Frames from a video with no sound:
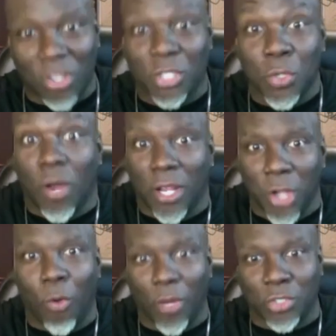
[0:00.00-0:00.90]
you want to
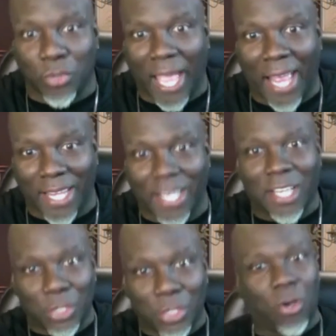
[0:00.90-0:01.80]
know what you're getting.
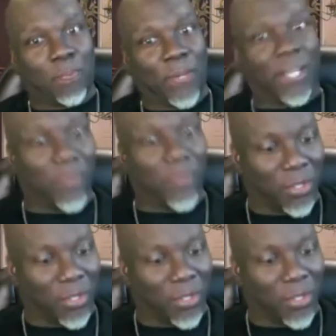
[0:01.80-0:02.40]
You're gonna pick up the